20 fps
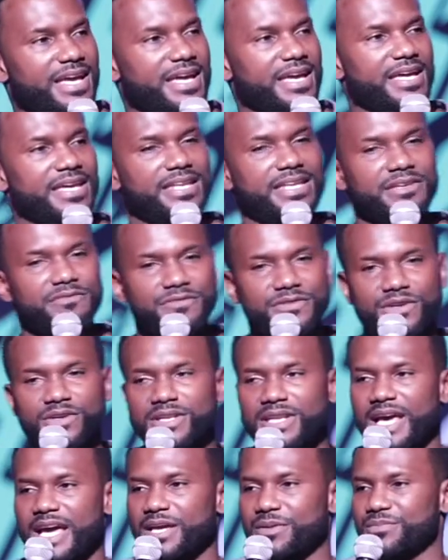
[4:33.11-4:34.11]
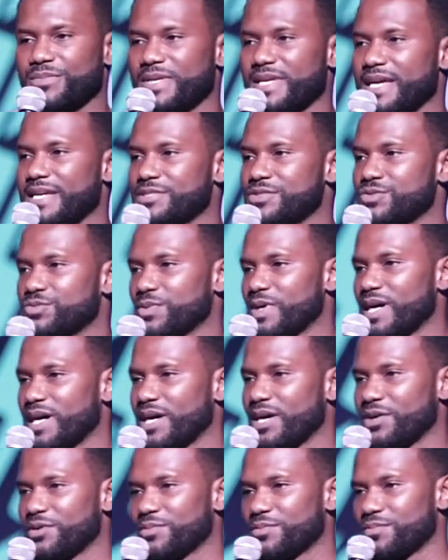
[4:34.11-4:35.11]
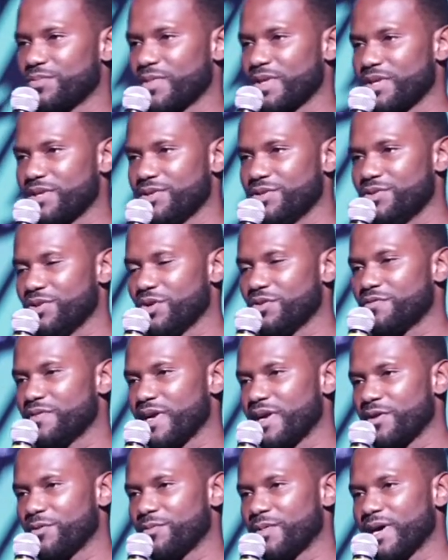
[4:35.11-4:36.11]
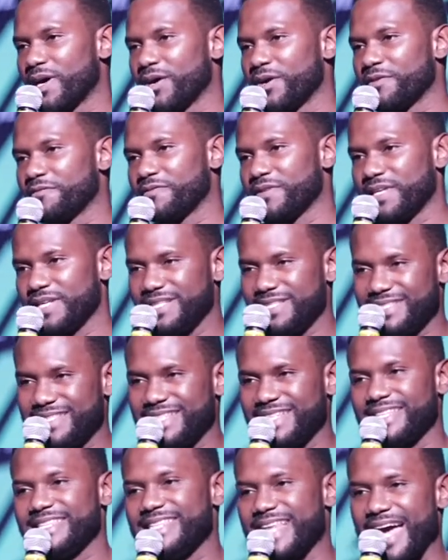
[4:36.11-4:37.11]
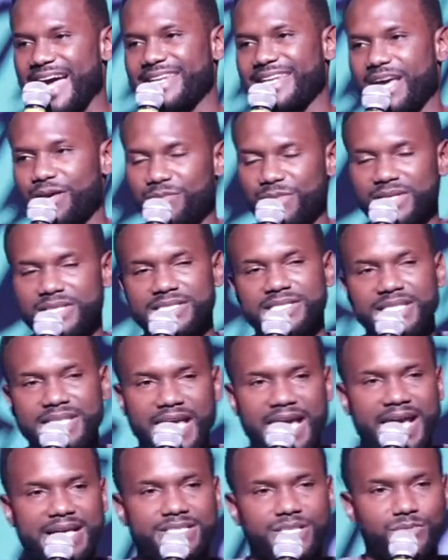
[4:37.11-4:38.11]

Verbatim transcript: And if you're like me as well, you know very well if he did that, that means he has